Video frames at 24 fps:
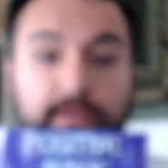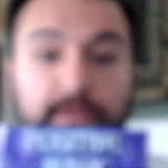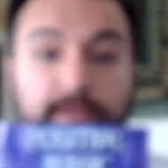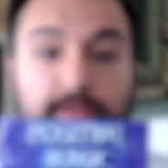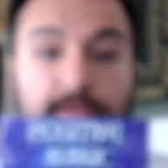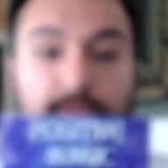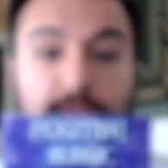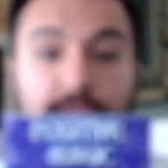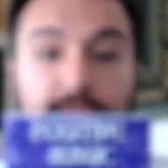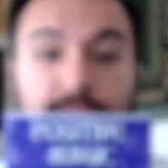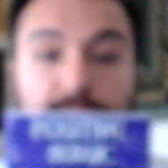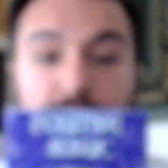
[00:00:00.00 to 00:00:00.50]

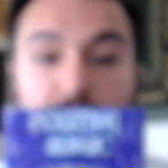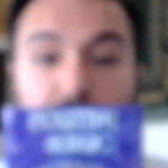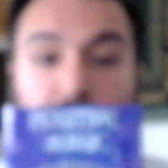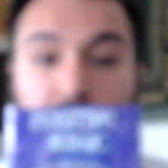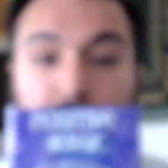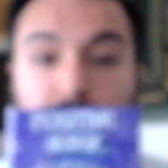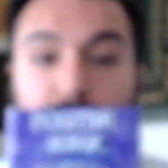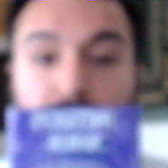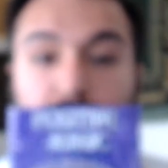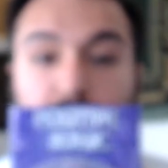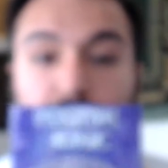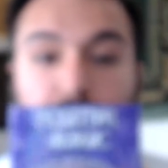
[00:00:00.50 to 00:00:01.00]
Can you see
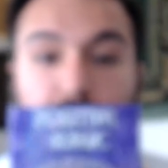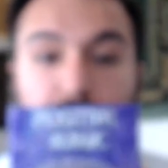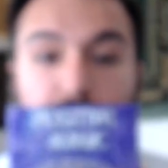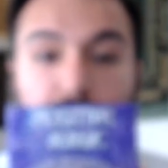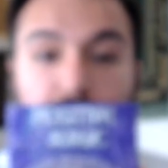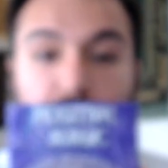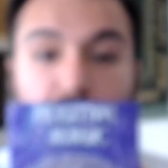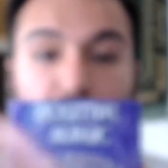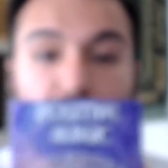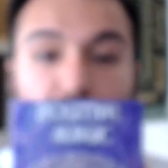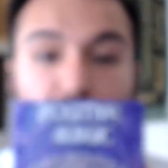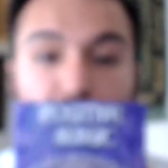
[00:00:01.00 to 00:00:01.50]
it?
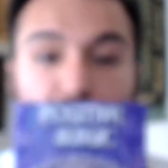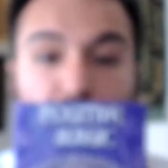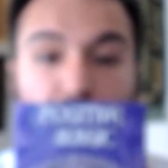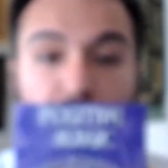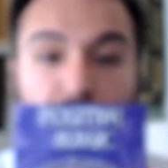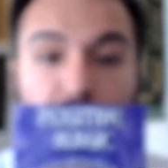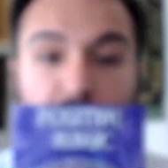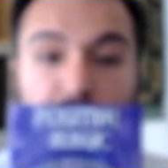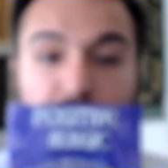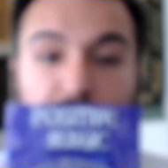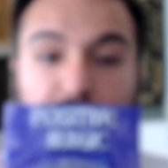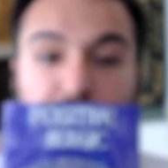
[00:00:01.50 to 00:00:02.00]

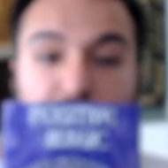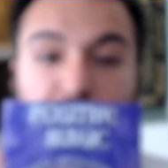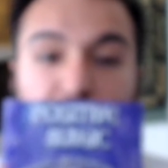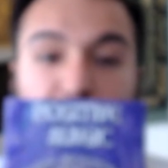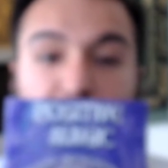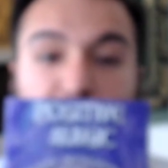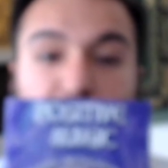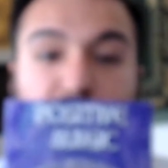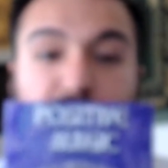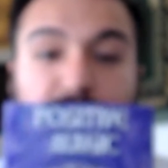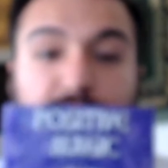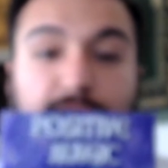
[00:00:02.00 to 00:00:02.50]

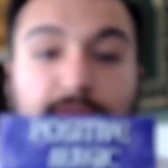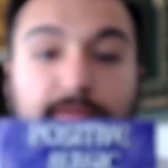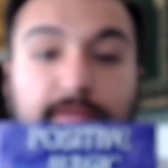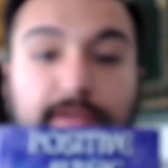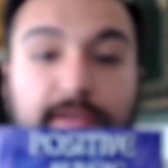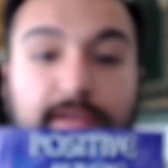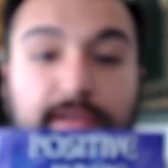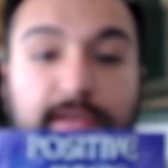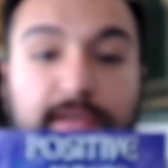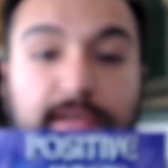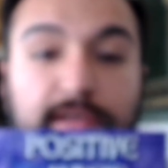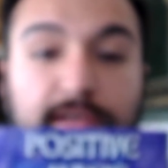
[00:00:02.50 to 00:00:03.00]
Focus,
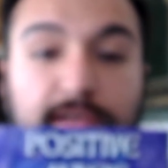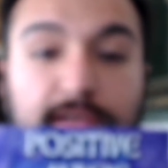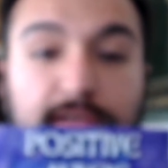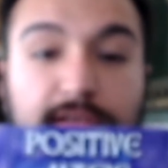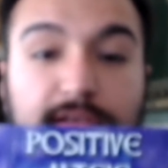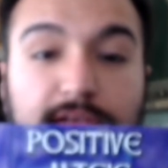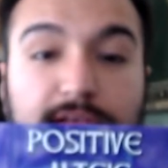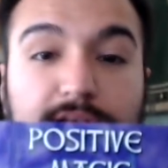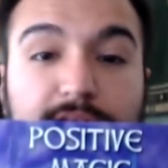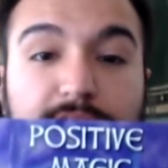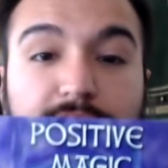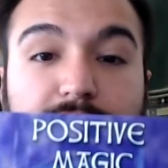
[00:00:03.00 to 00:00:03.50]

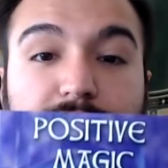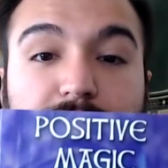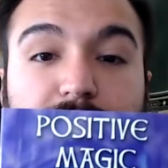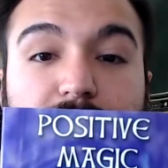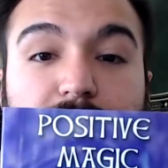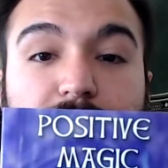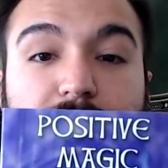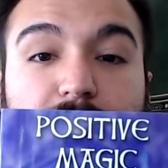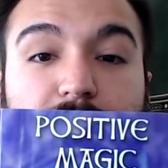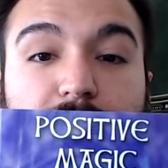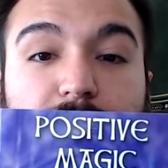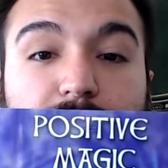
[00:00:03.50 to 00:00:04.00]
focus.
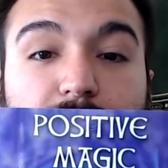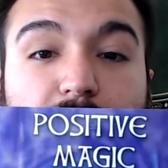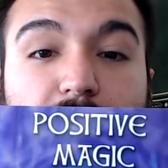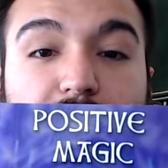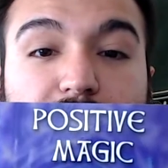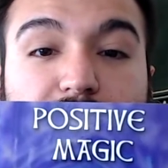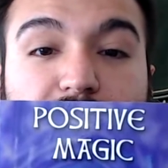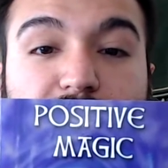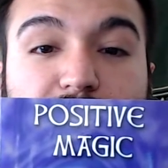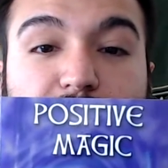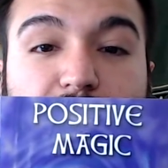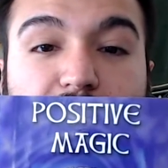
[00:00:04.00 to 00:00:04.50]

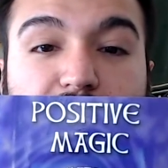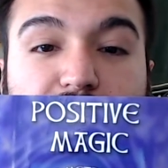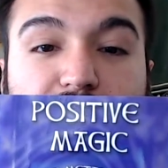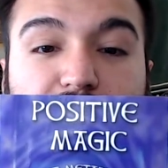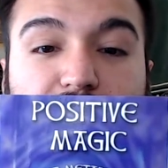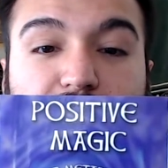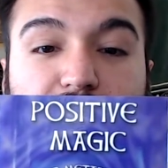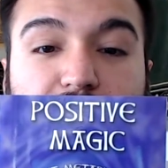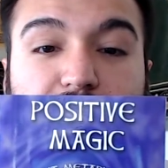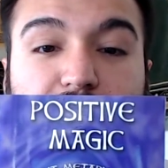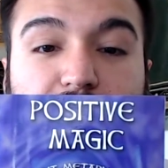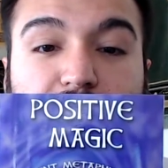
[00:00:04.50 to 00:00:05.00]
Positive
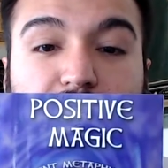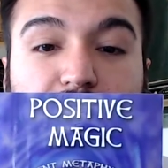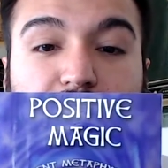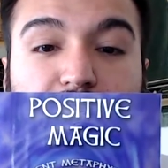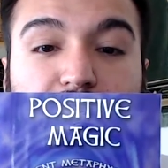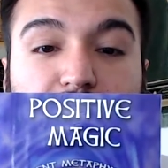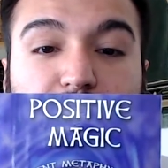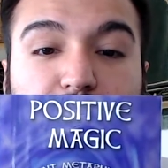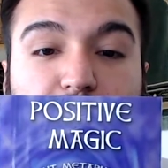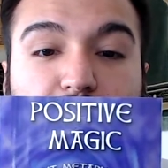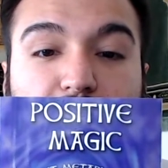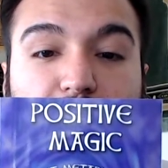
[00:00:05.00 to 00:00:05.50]
Magic
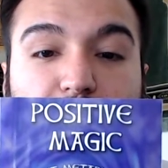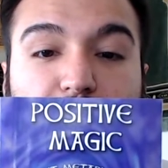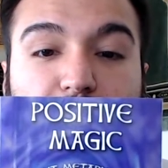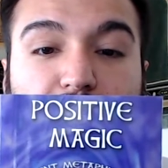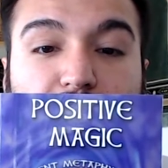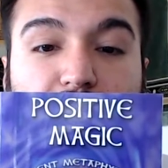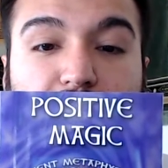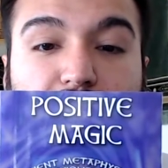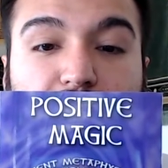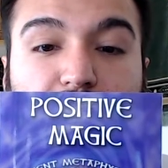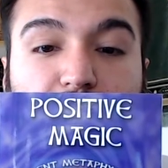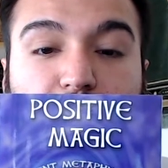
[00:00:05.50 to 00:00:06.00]
by
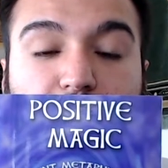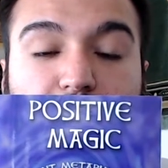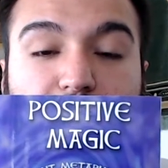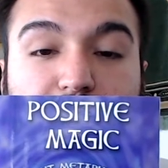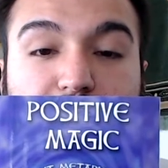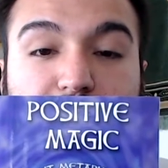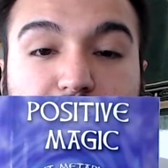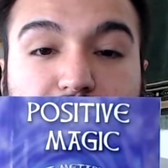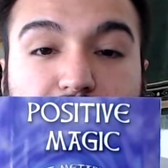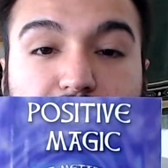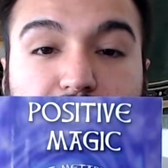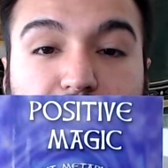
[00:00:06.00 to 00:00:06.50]
Marian
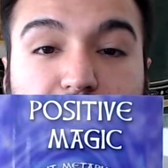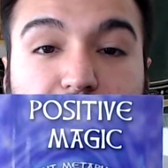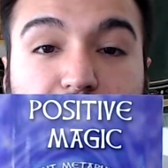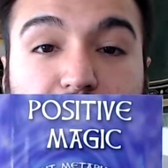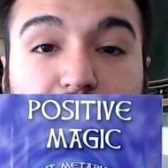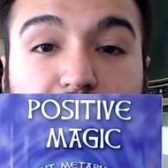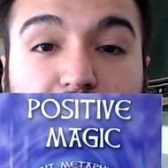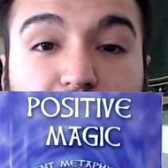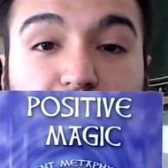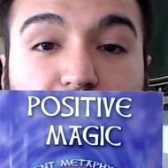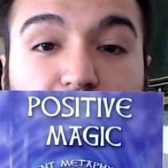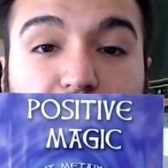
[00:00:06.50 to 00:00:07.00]
Weinstein.
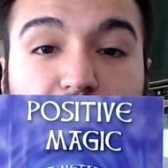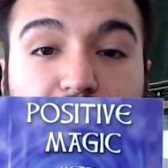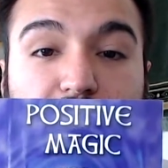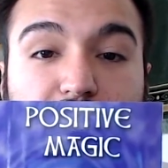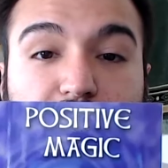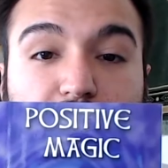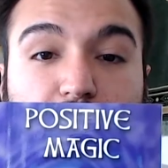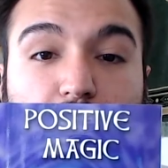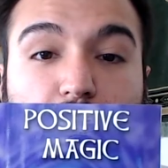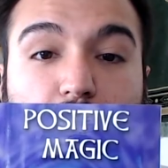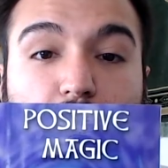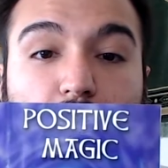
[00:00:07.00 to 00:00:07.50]
And
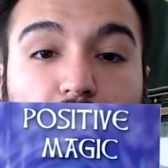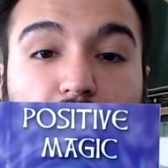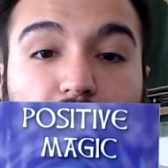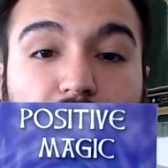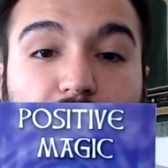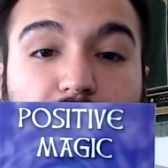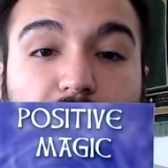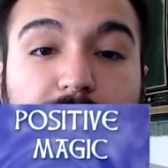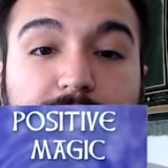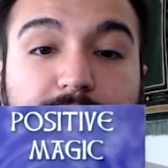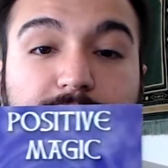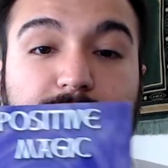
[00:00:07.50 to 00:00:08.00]
so
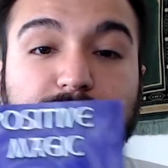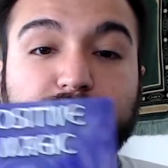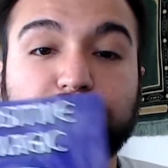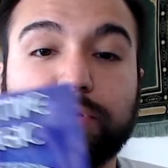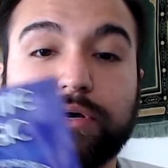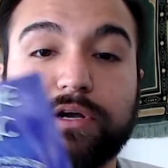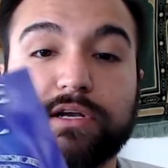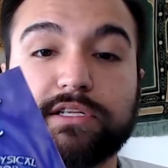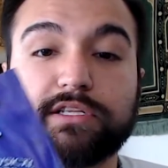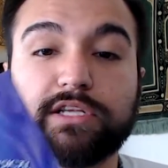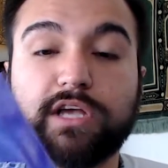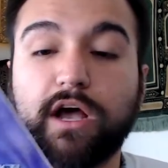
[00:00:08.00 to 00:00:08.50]
this
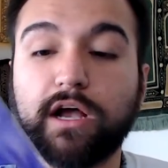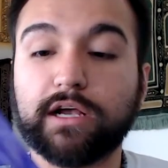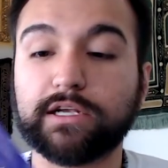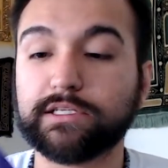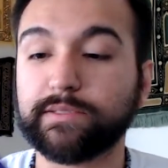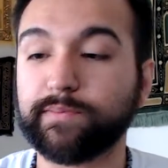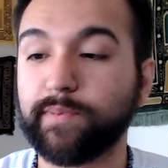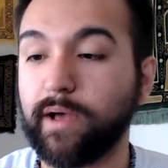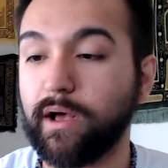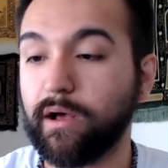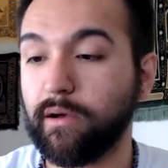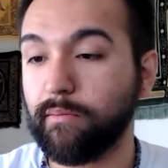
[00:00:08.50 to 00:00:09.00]
book
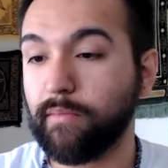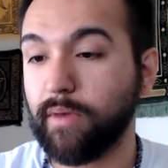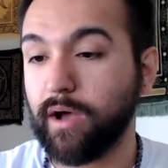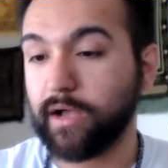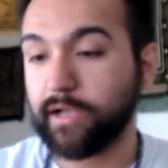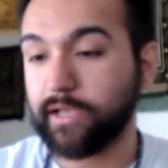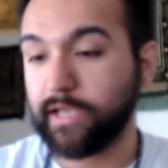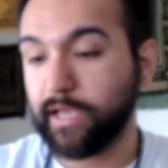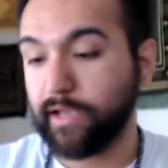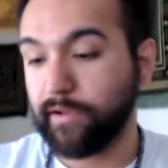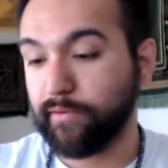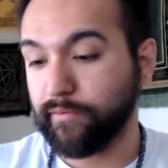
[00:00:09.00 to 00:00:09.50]
talks about
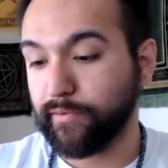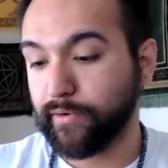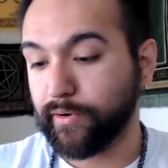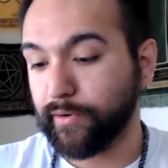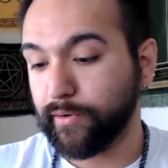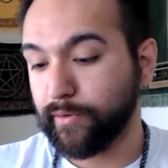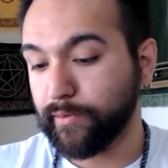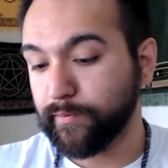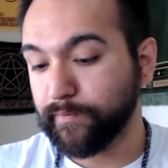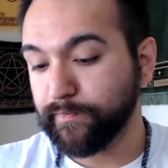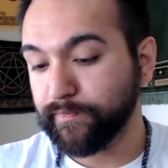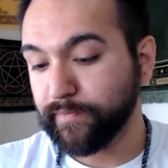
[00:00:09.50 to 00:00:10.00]

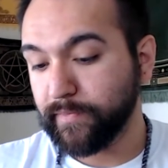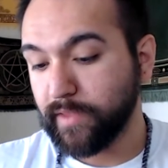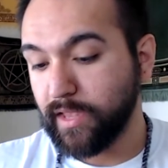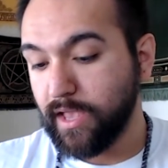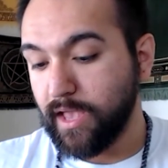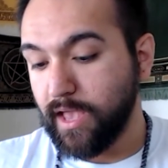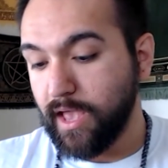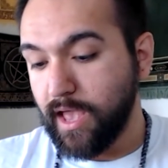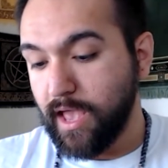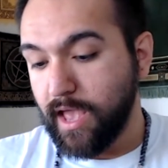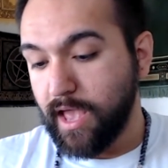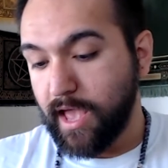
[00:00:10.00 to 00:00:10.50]
Makeru,
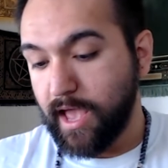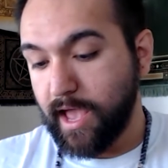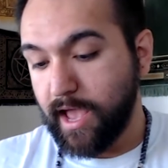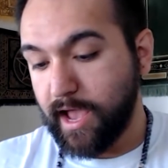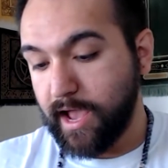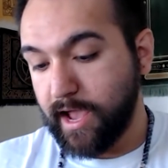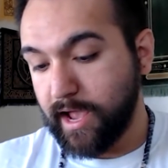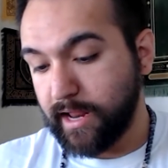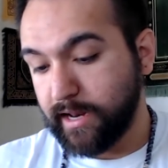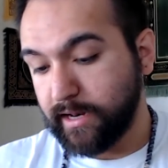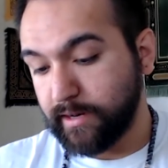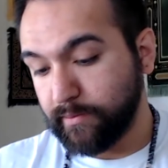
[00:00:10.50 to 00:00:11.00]

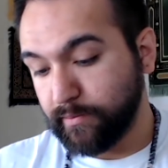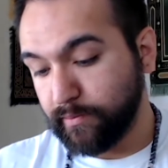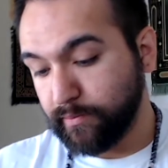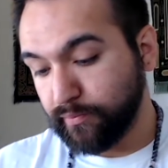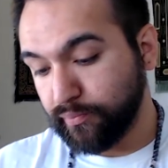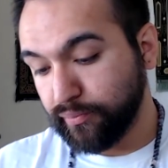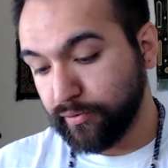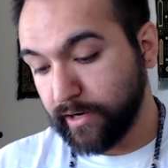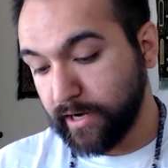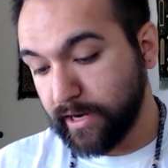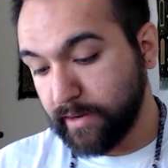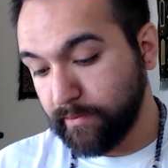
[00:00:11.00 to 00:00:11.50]
and
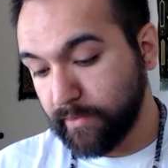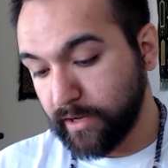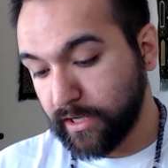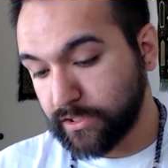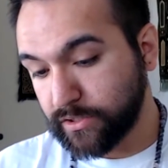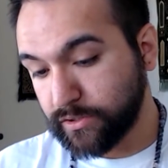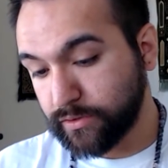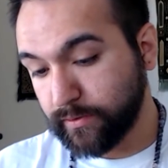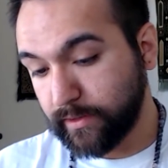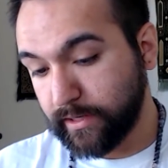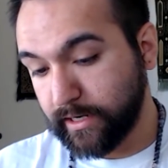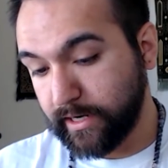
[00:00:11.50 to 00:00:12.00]
pretty
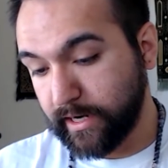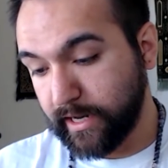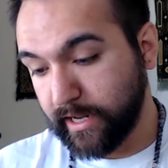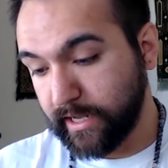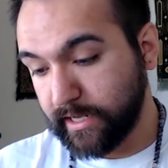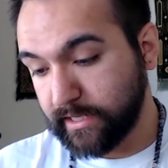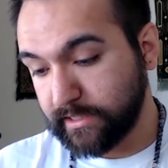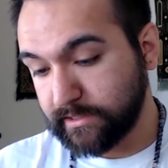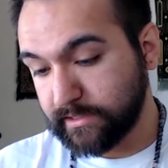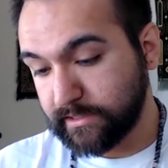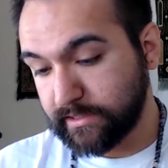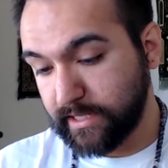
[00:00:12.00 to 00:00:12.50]
much what it
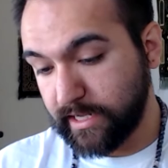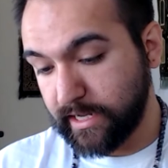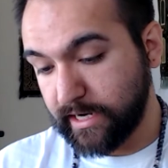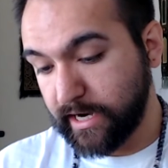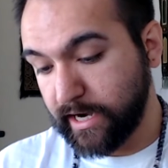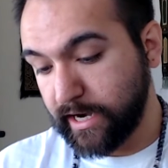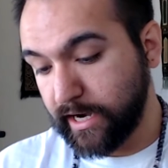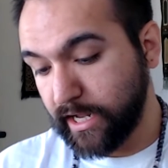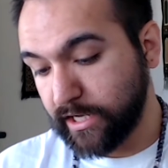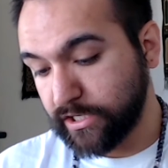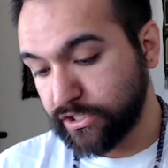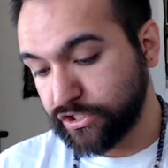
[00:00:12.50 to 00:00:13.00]
is in
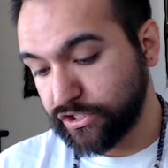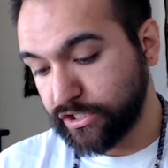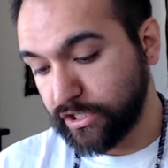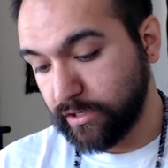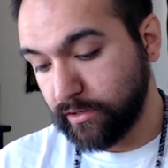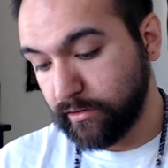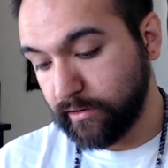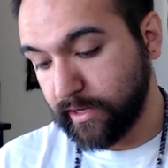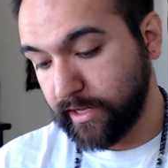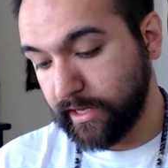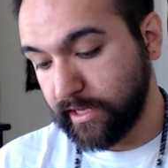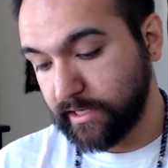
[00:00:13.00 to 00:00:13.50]
a
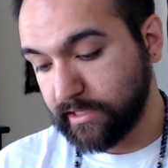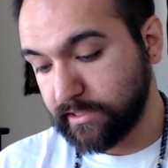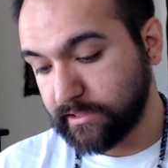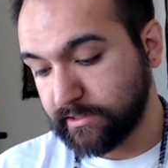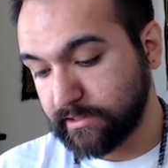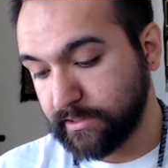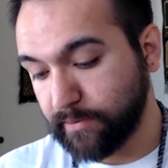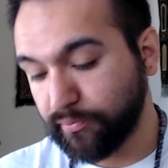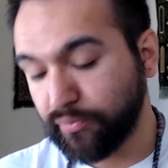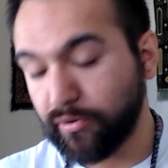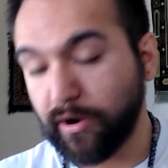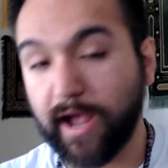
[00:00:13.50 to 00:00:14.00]
nutshell is
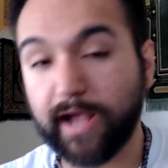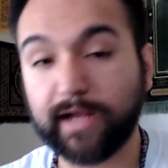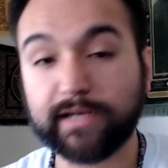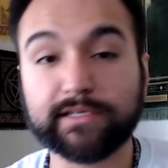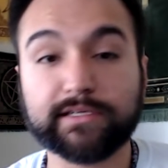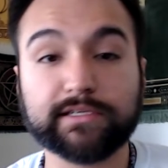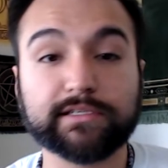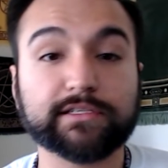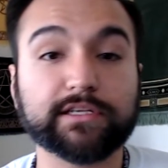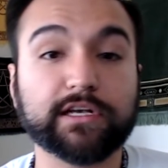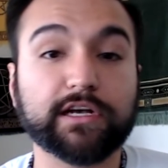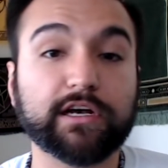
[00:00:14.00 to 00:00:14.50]
the
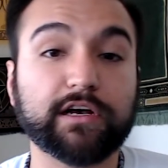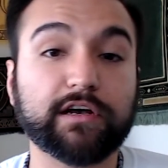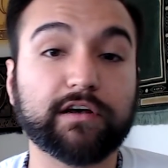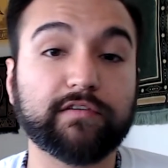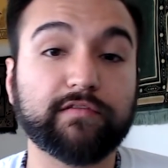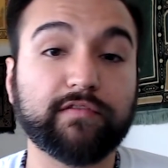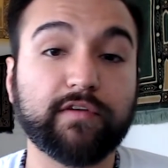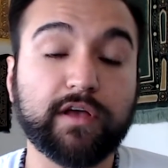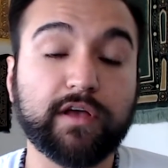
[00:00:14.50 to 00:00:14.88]
practice of